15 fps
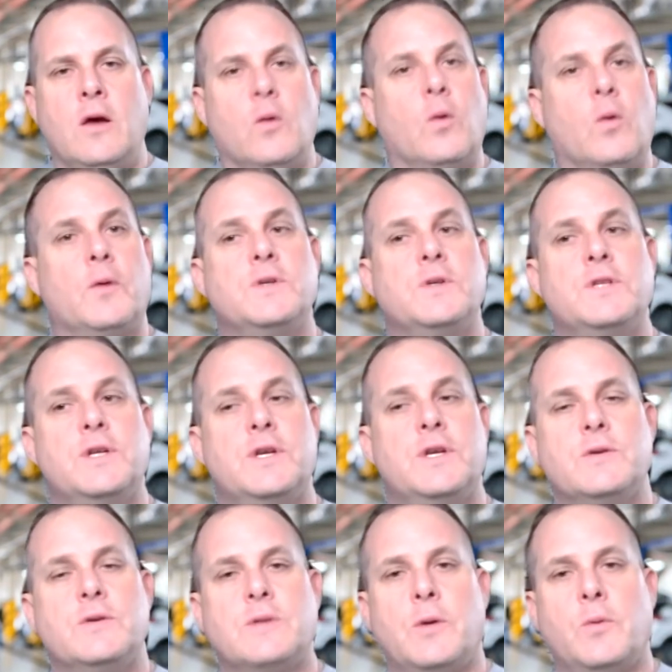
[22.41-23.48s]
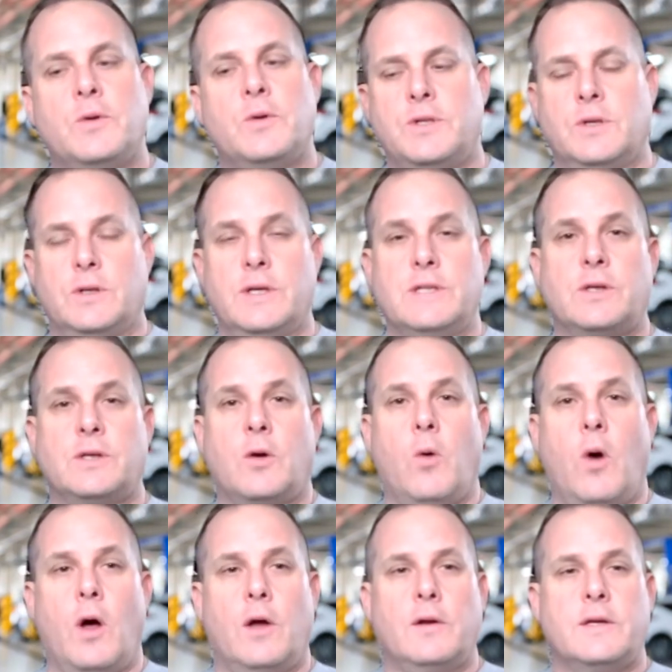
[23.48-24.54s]
What I want you to do is I want you to list the
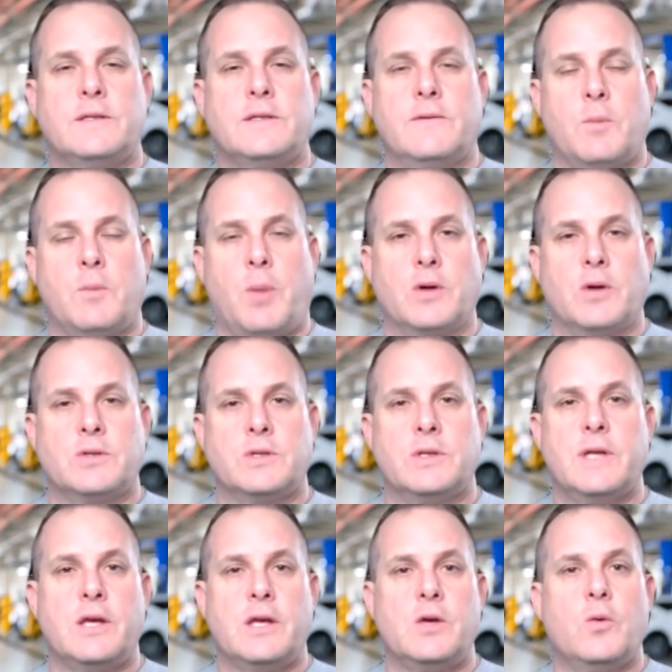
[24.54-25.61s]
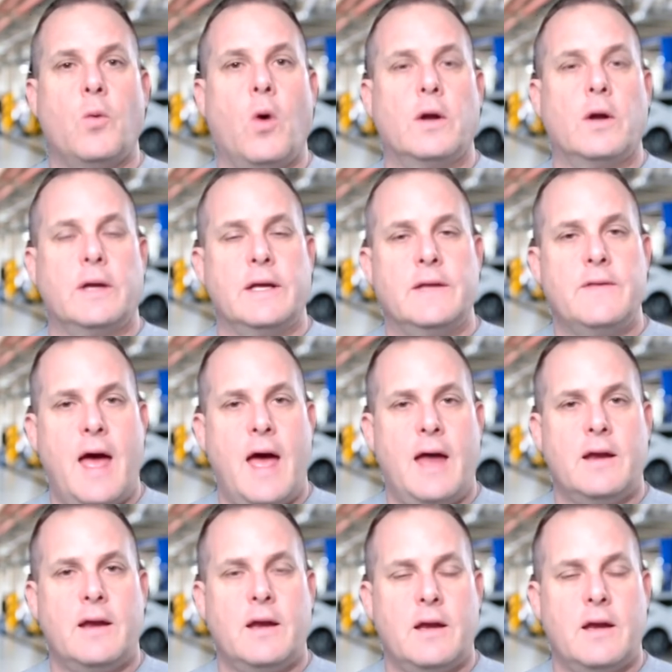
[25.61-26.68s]
qualities of the person that you want in
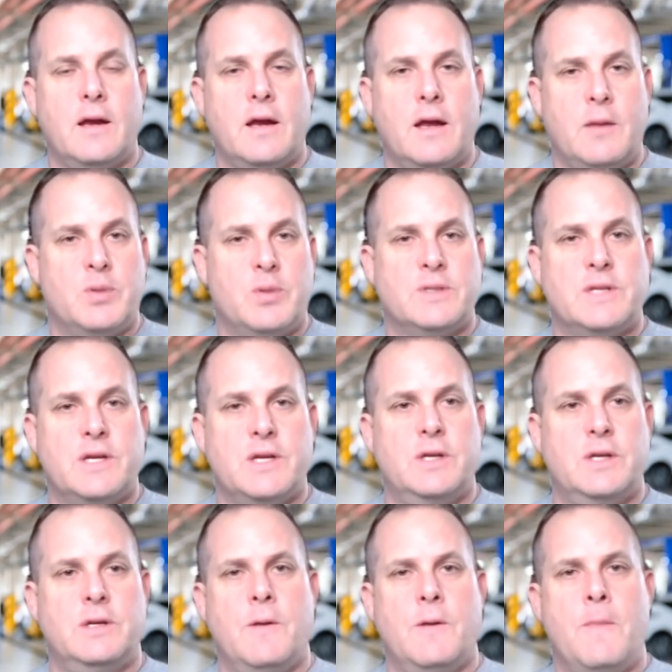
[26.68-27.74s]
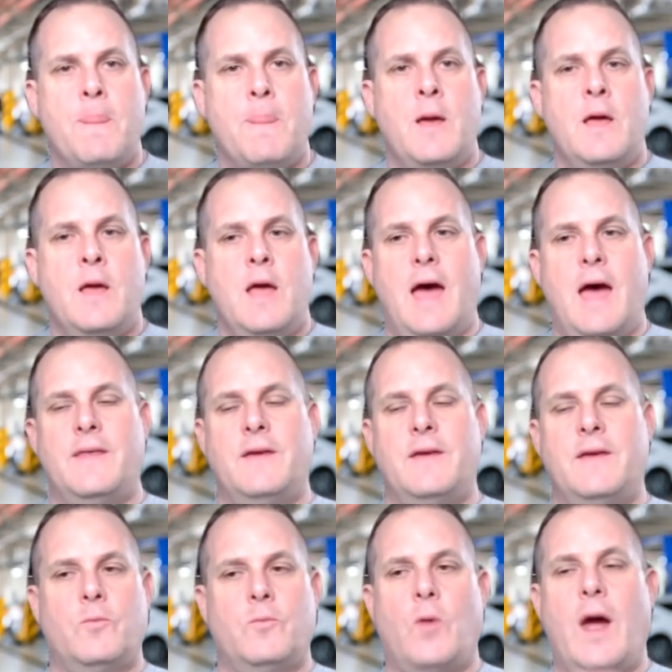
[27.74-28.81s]
that position, and
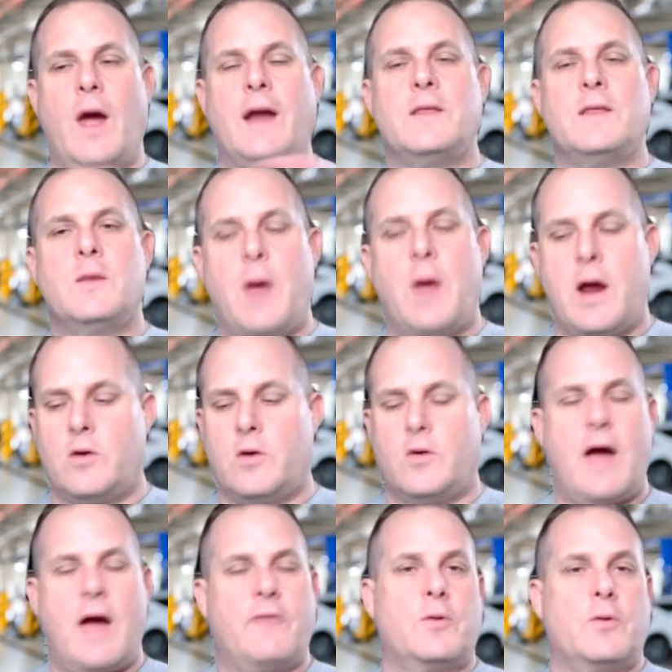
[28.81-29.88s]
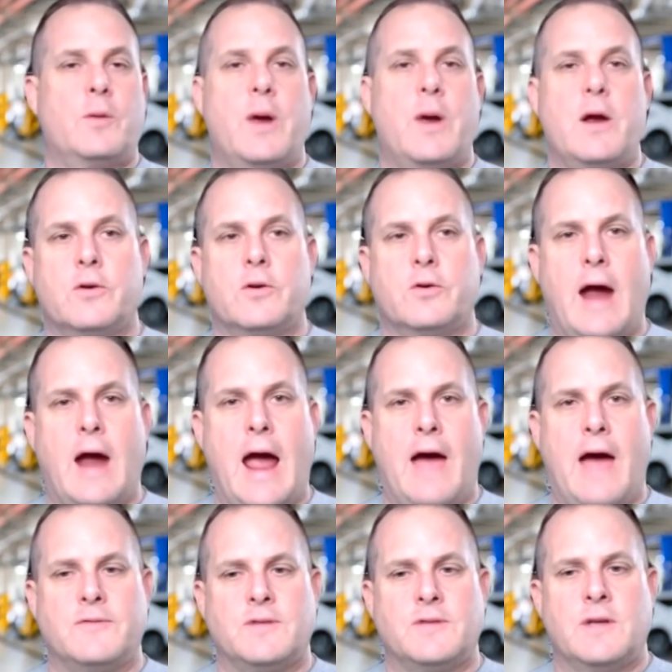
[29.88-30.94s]
then write in the paragraph or the
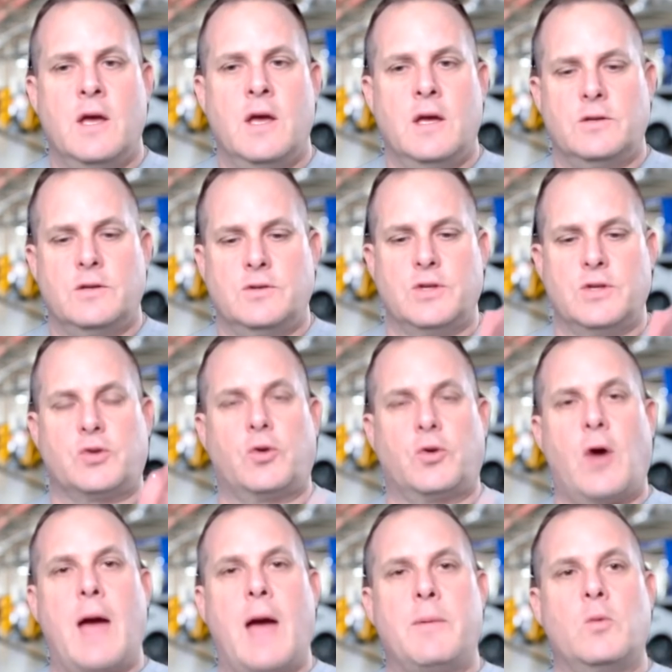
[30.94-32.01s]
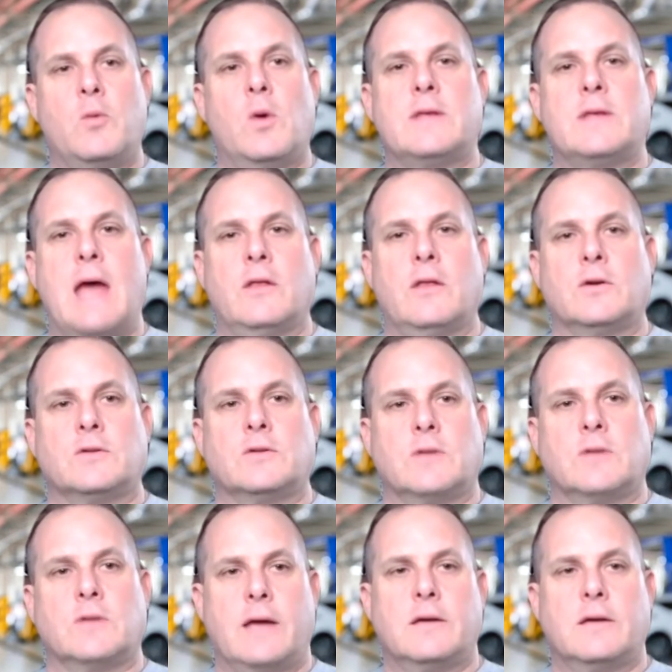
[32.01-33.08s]
paragraphs describing what that looks
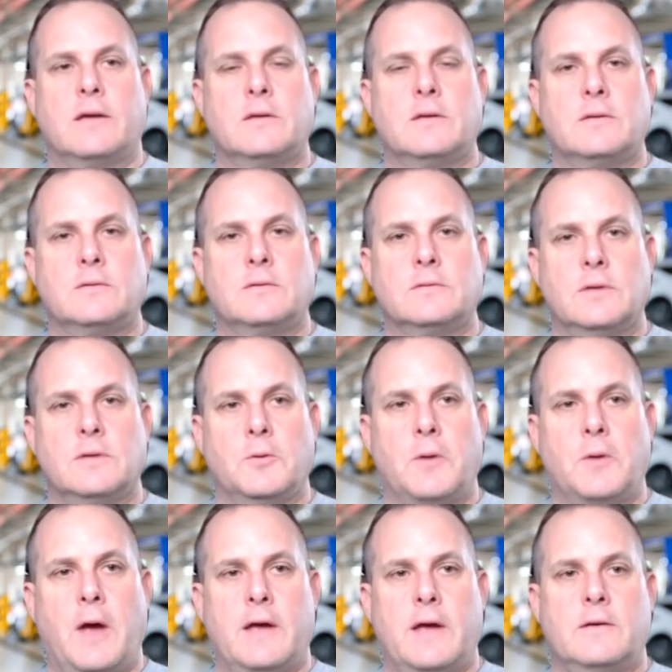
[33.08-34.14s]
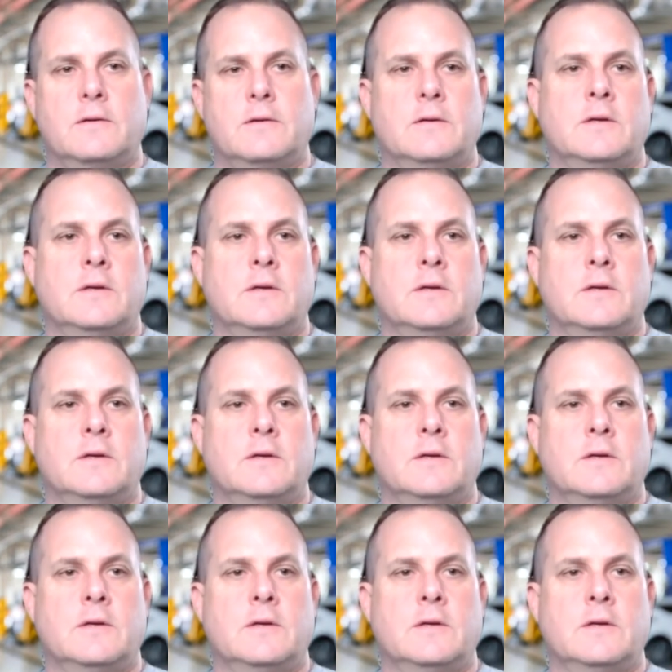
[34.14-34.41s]
like. Okay.